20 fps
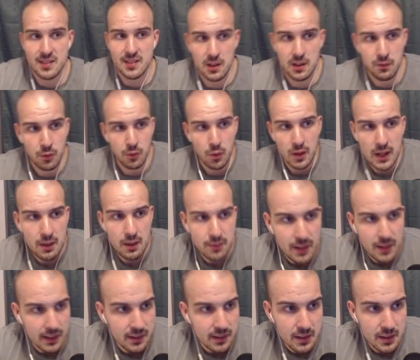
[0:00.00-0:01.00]
you're gonna have
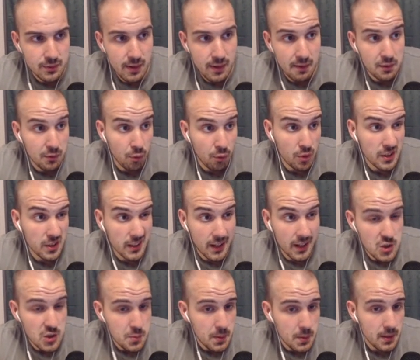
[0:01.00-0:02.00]
like 35 to
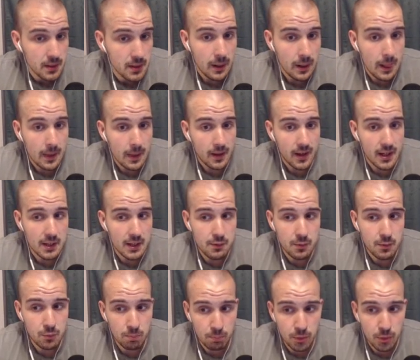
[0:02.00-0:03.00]
40k HP, and if
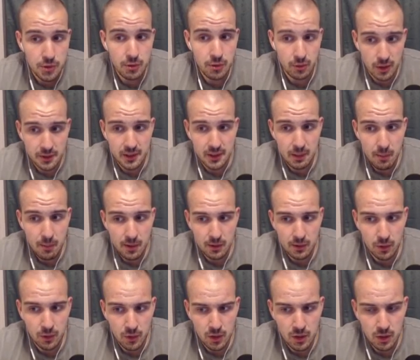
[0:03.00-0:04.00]
you put your Earth
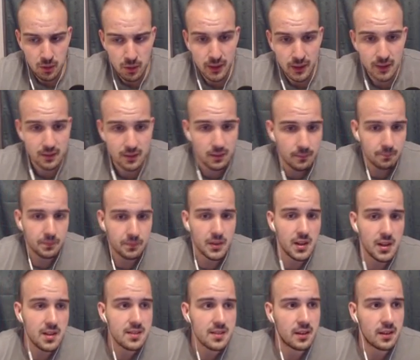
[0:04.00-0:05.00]
Elemental, you're gonna get
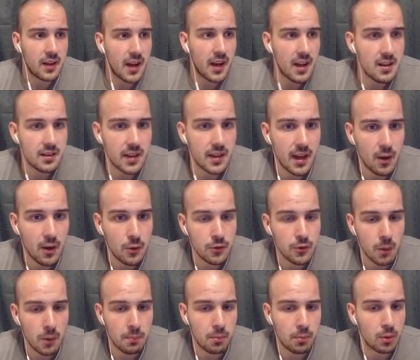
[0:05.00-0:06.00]
insta 8k on
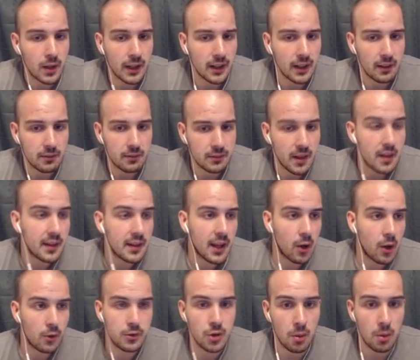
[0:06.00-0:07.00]
top or like
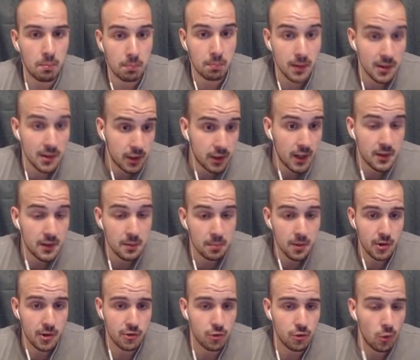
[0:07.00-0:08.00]
10k on top. Plus you get a
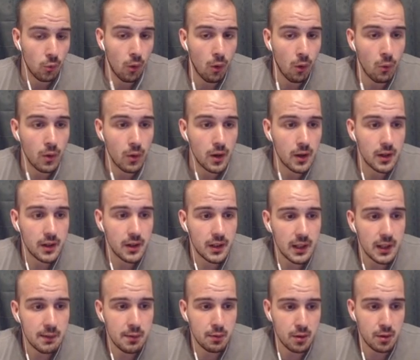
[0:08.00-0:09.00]
personal wall
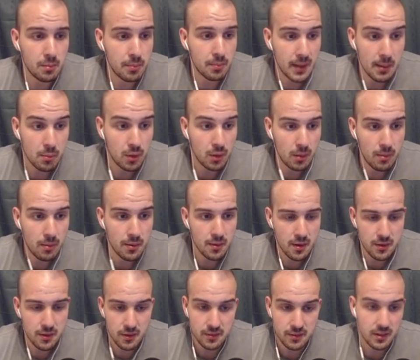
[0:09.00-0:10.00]
if you run Primal
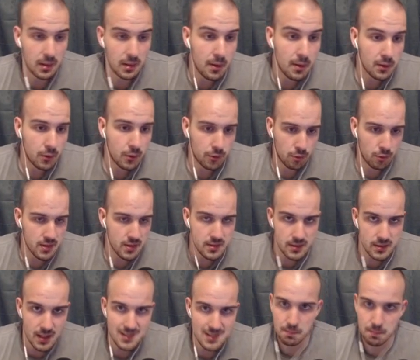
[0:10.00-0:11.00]
Elemental as Elemental. So
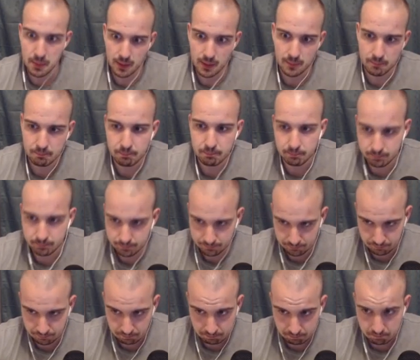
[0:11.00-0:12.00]
that's a big,
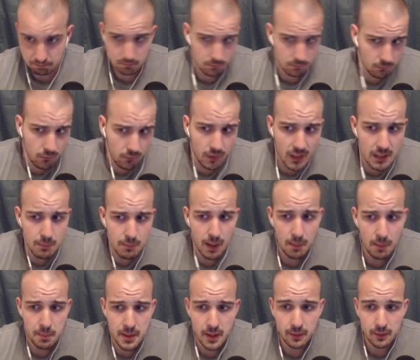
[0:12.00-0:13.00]
in my
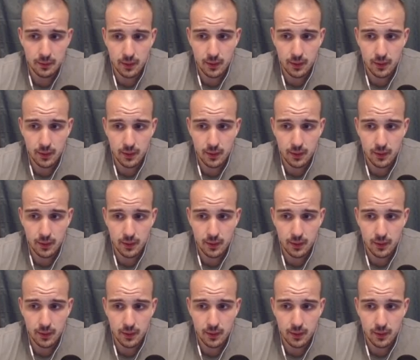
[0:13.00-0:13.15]
opinion.